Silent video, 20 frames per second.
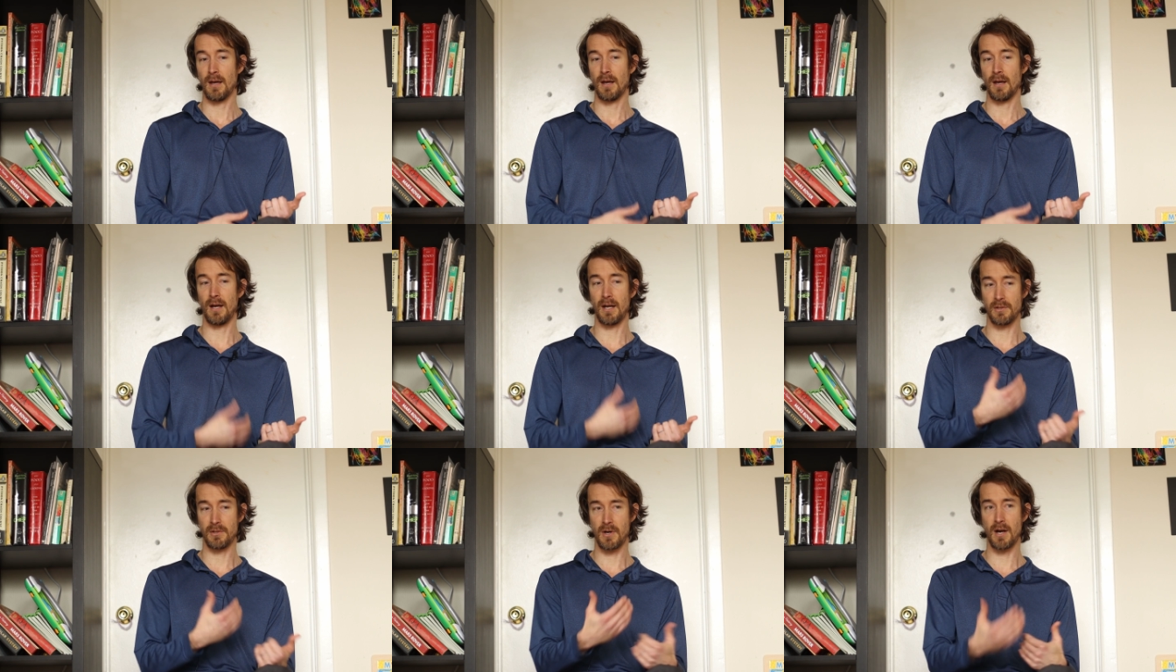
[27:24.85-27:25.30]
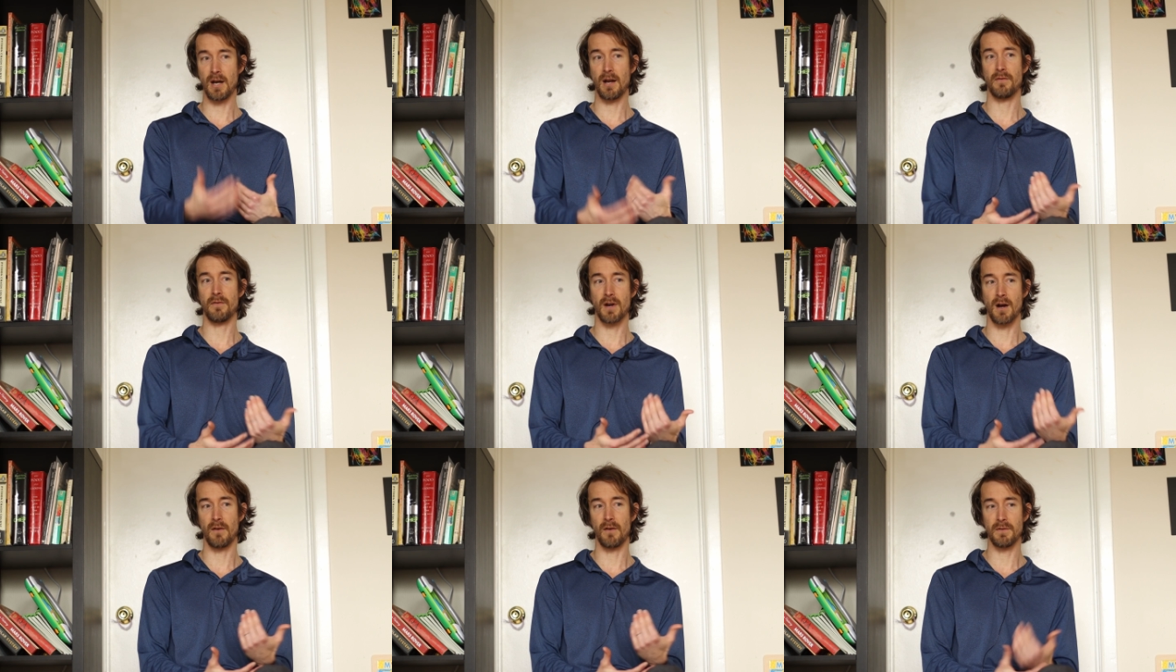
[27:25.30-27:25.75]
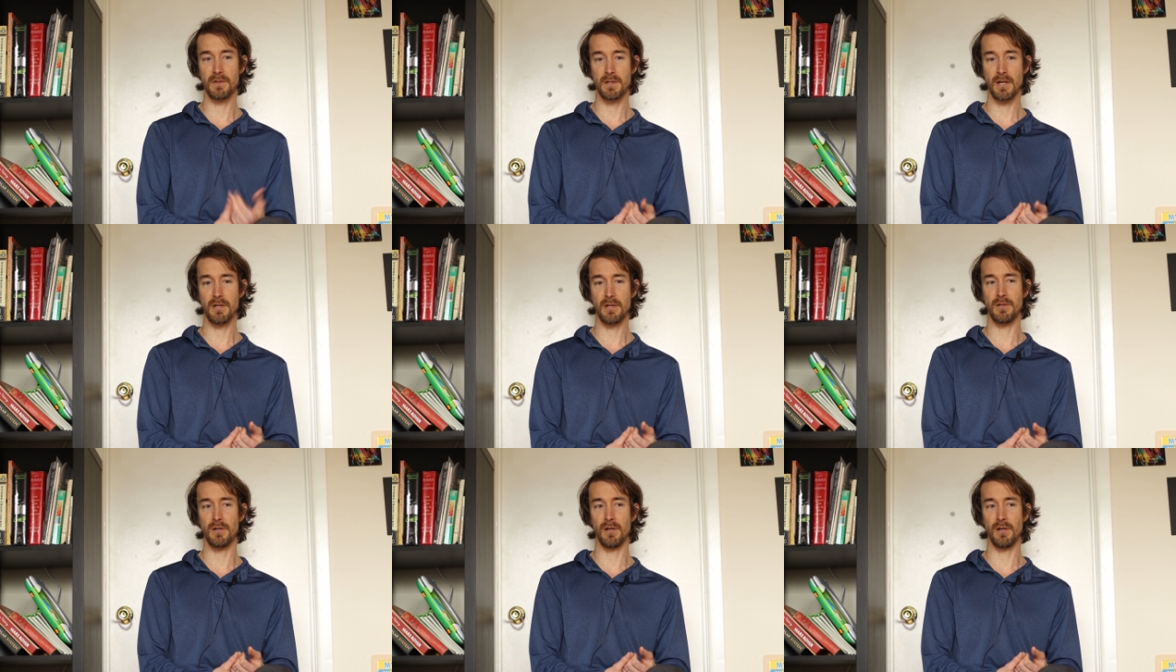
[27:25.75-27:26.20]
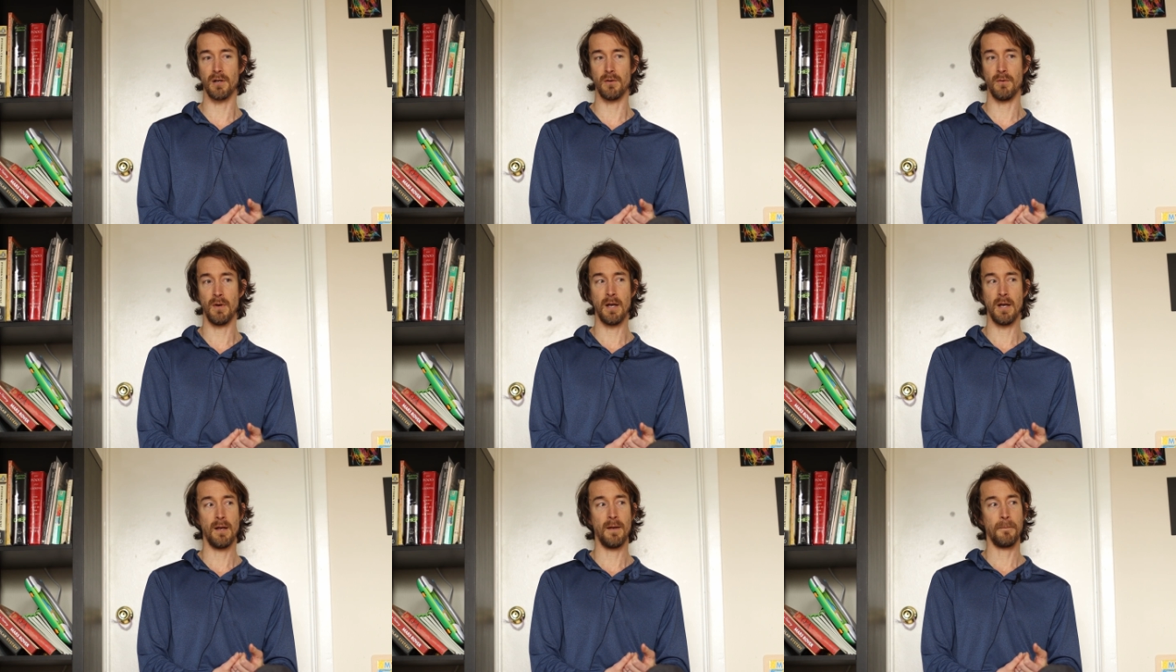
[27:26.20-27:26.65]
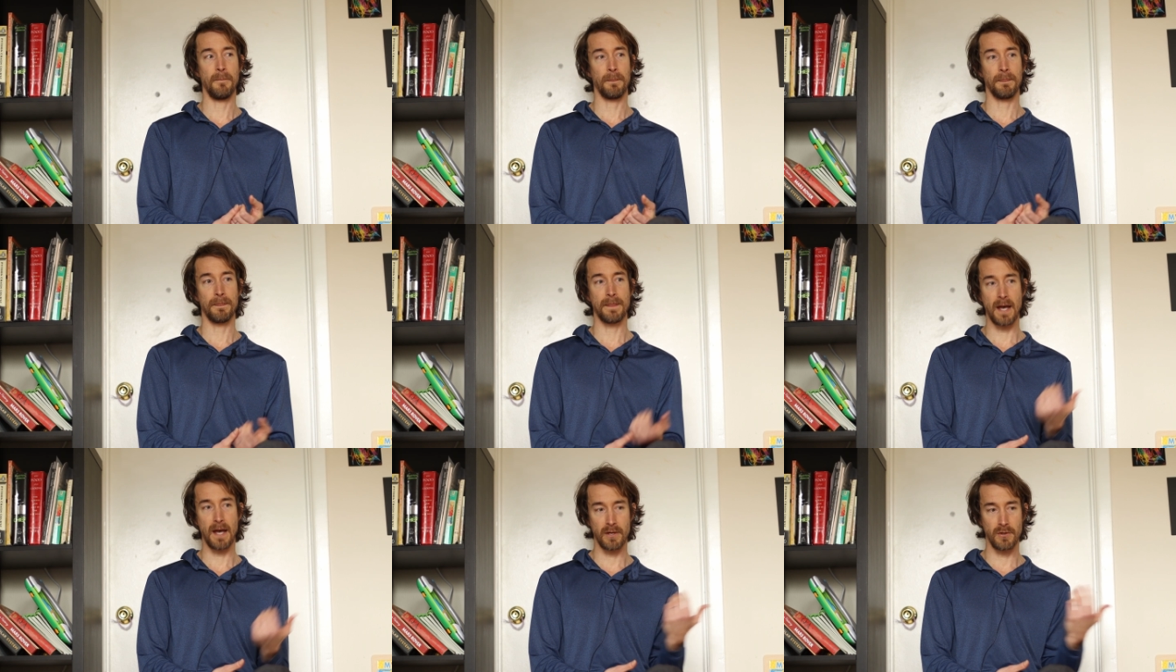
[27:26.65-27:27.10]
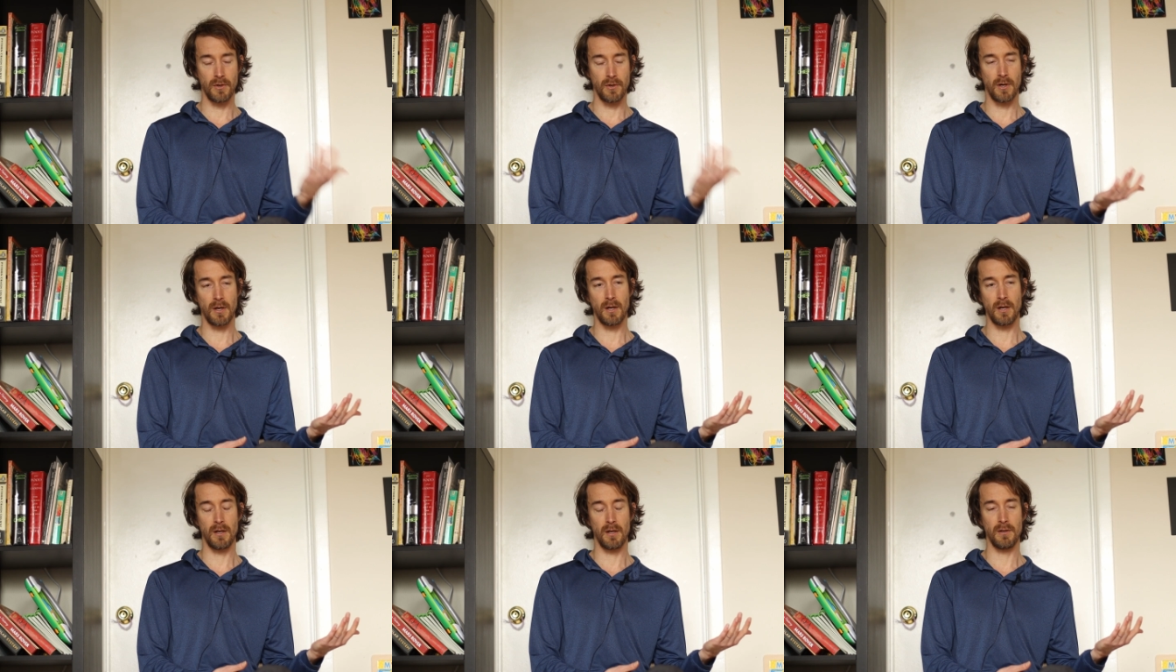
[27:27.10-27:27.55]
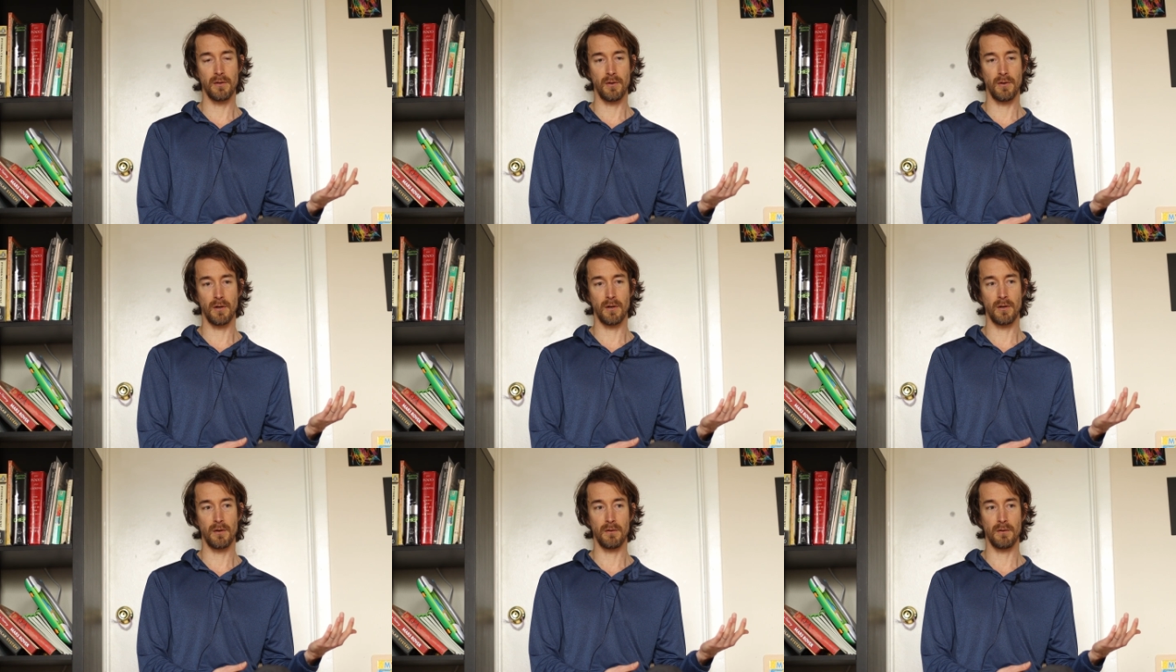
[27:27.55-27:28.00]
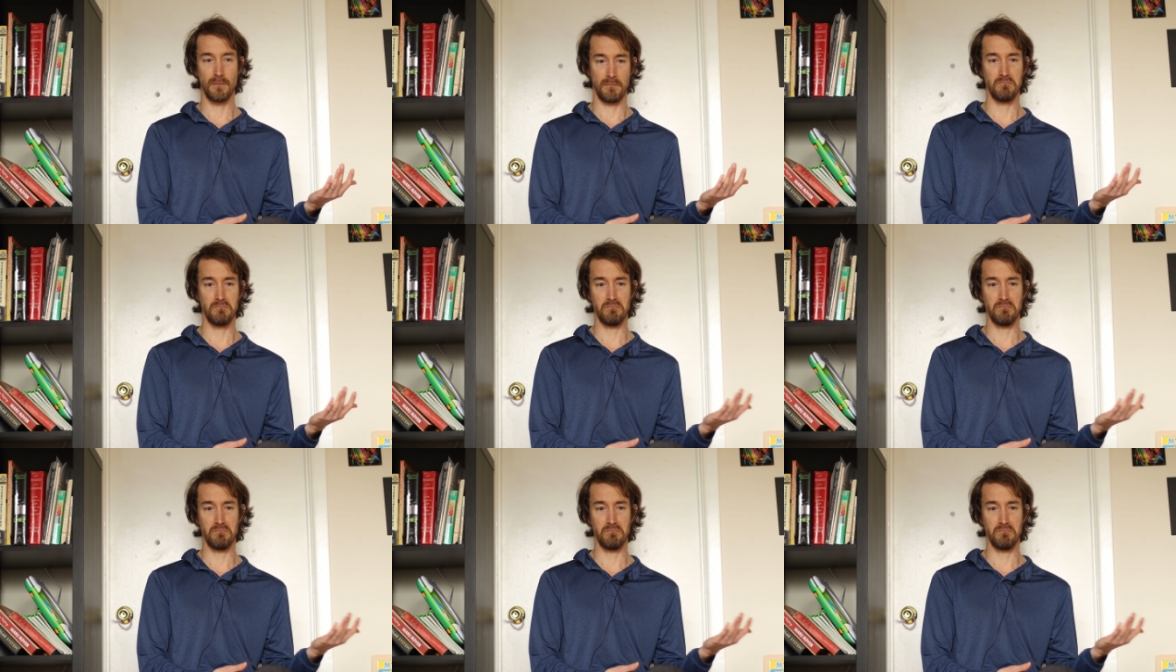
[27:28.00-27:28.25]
and I tried to have a conversation, Dad, you're